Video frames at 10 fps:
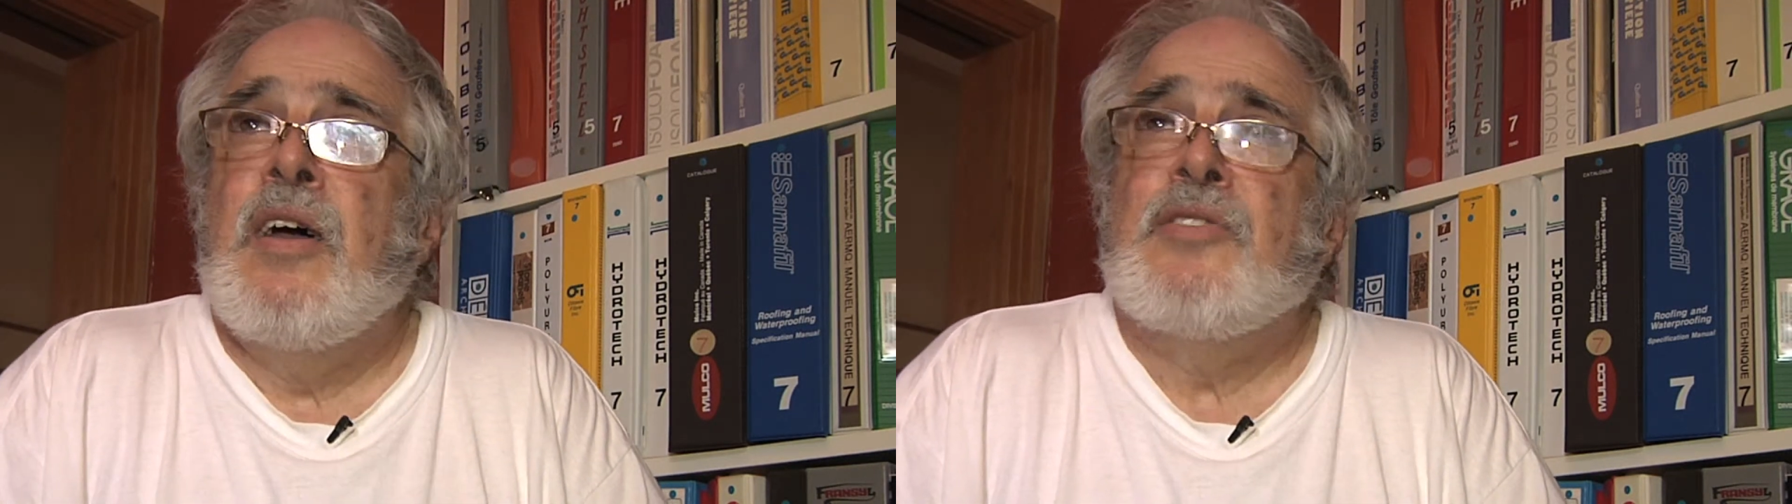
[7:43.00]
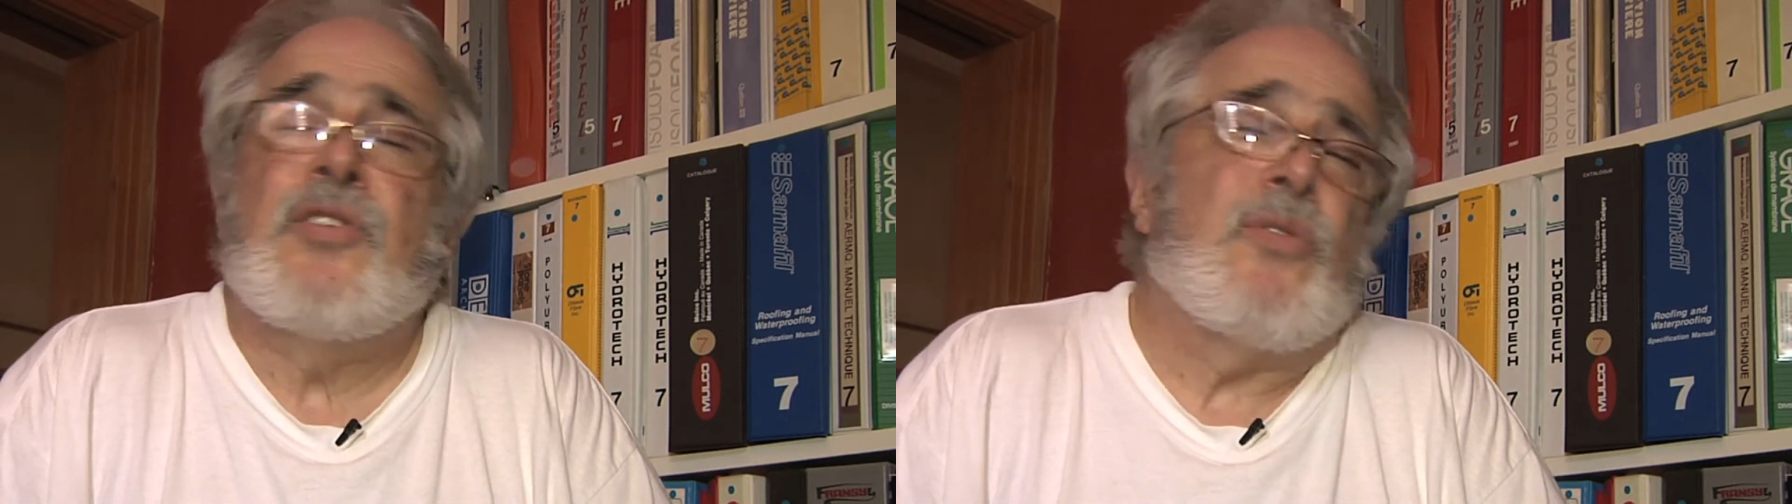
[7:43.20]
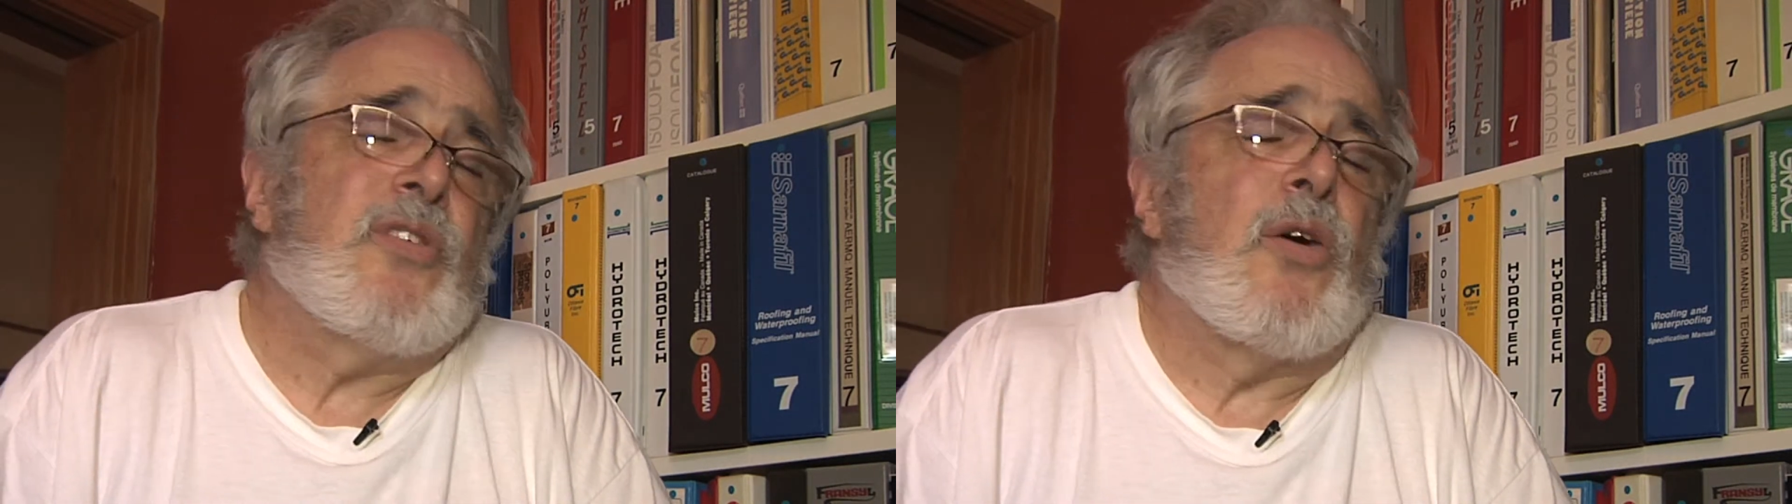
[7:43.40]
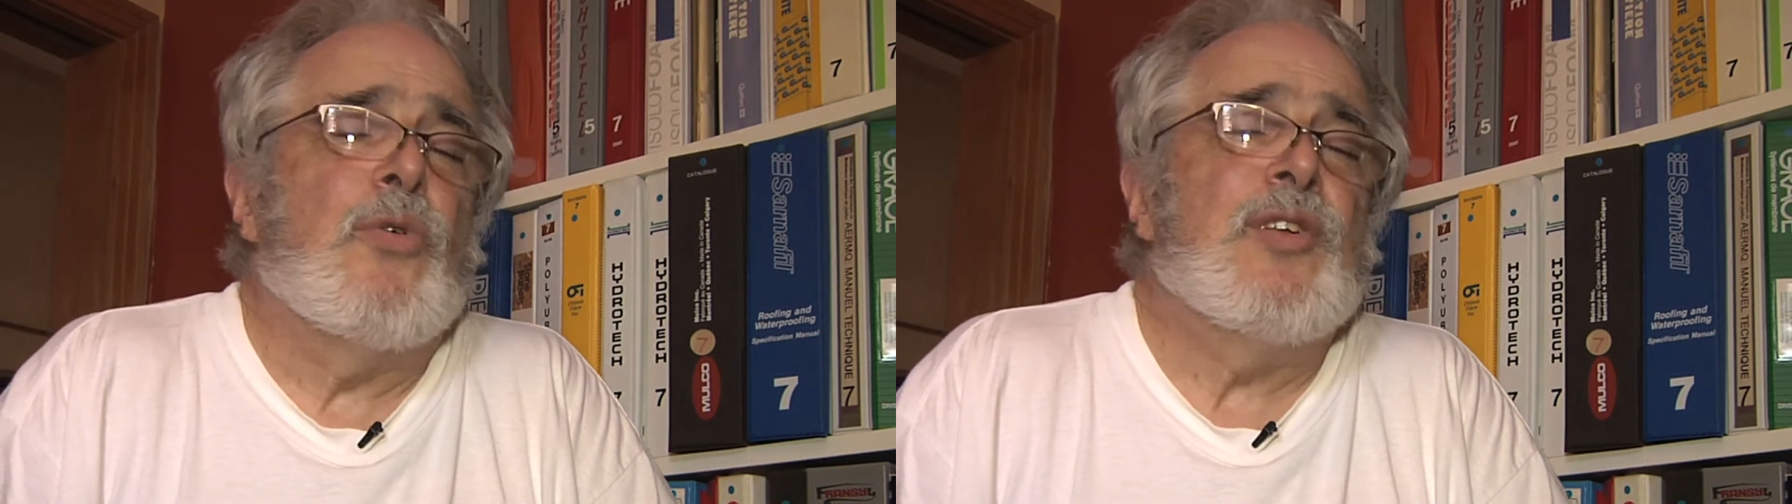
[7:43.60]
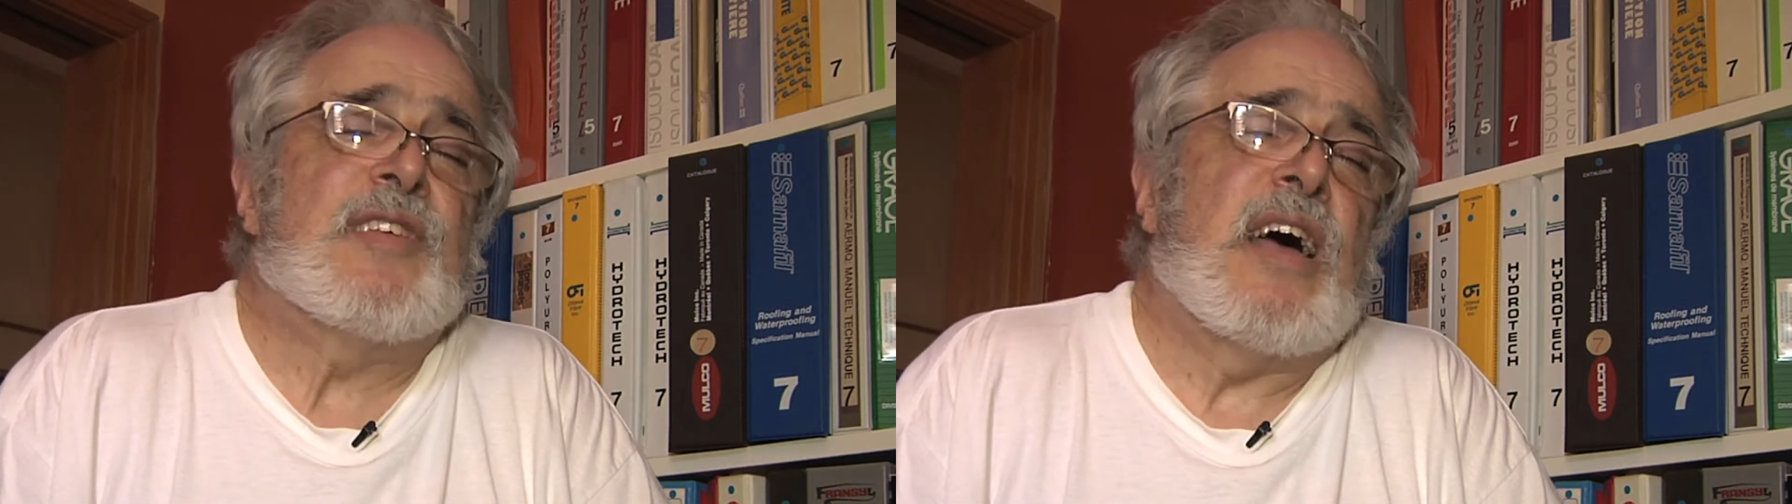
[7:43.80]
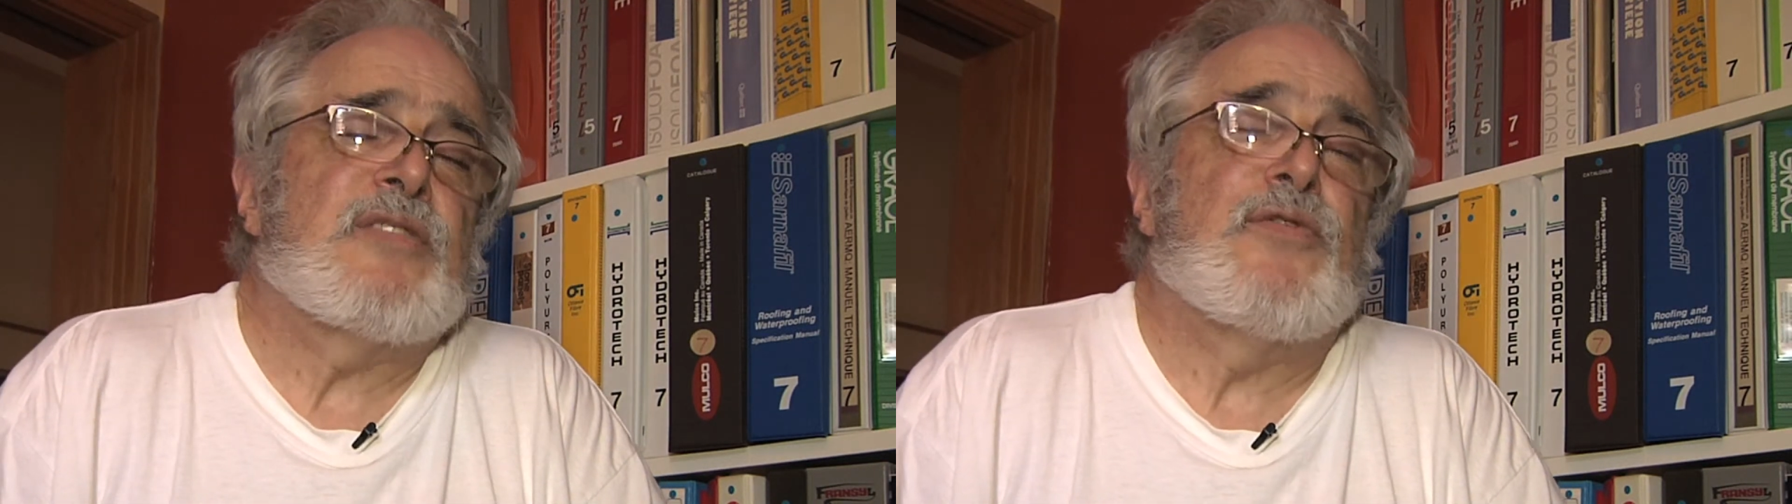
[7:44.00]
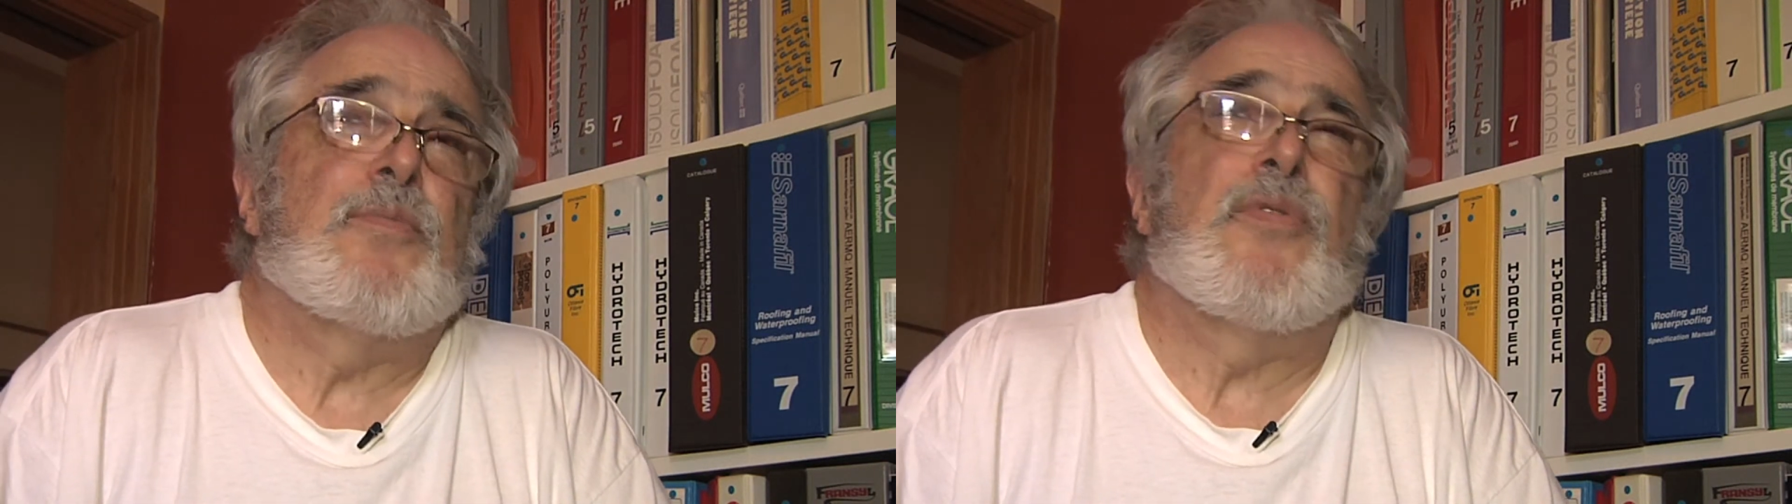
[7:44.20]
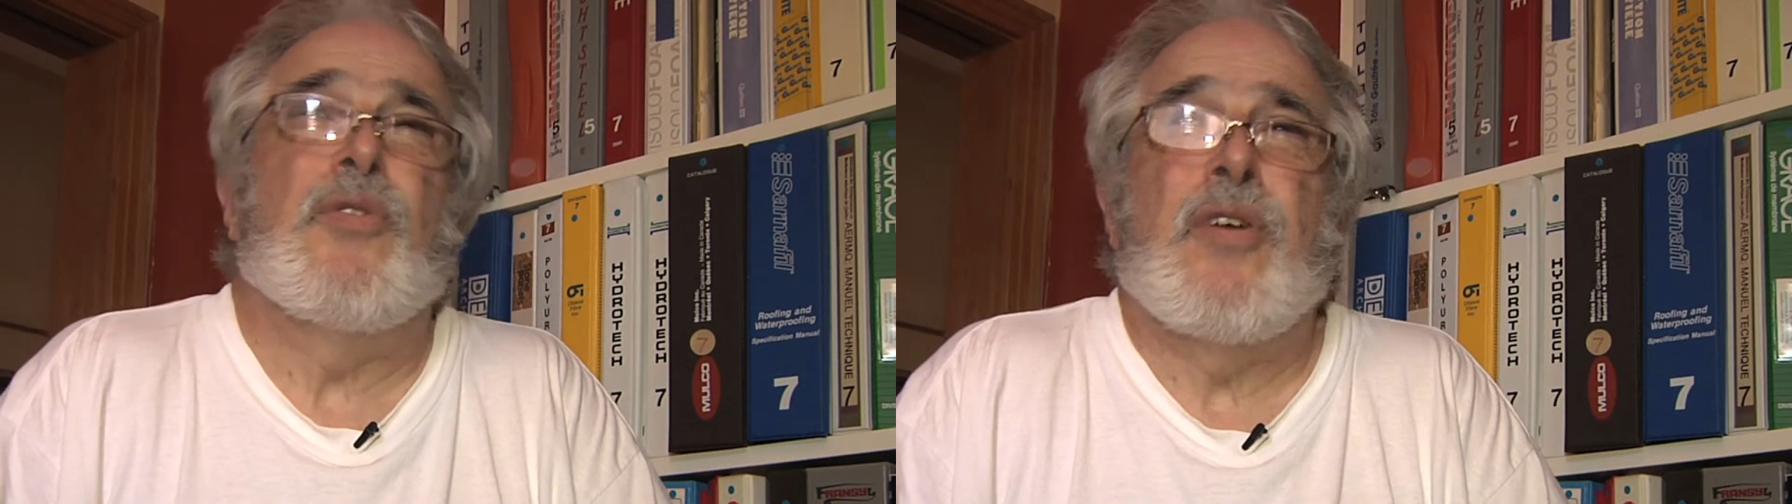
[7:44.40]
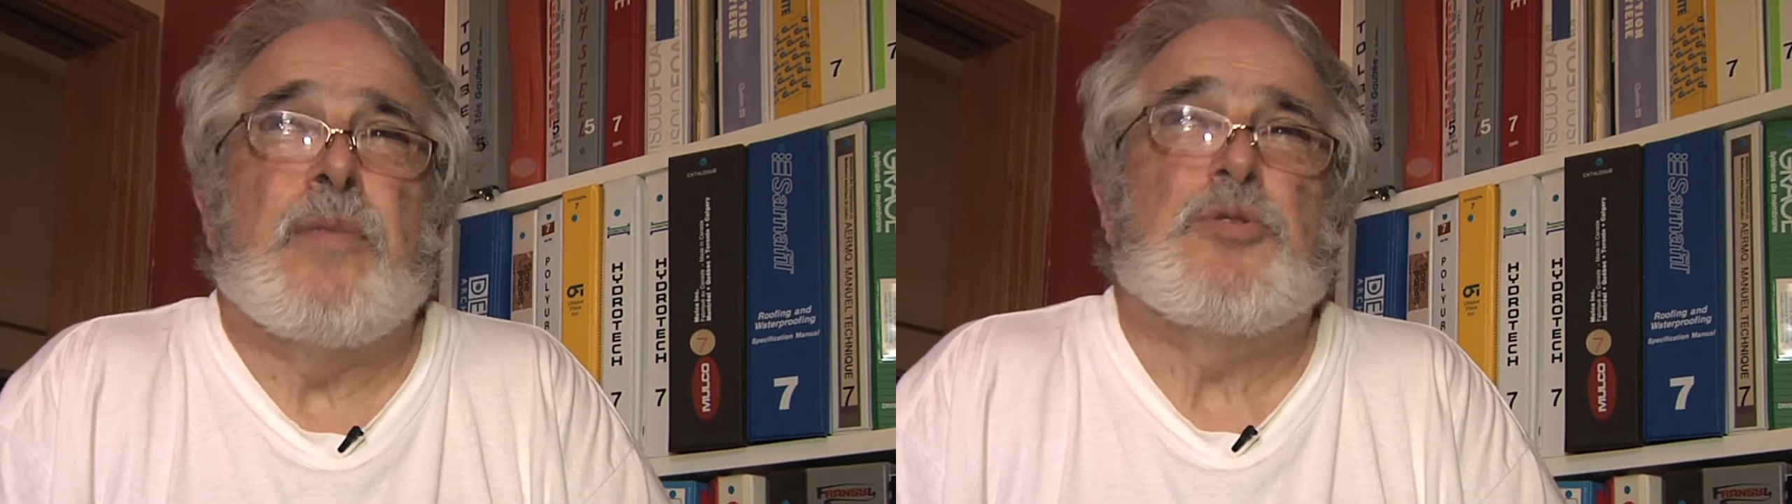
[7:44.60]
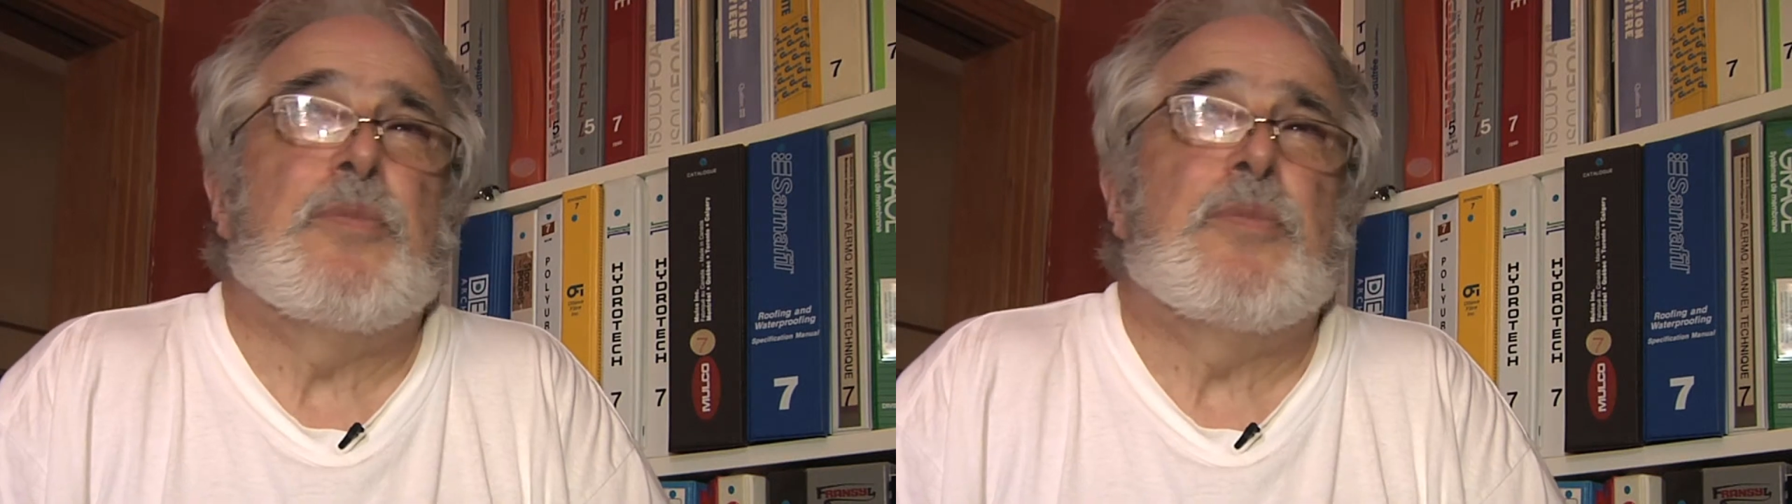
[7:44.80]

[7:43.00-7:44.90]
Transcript: Don't always ask for programs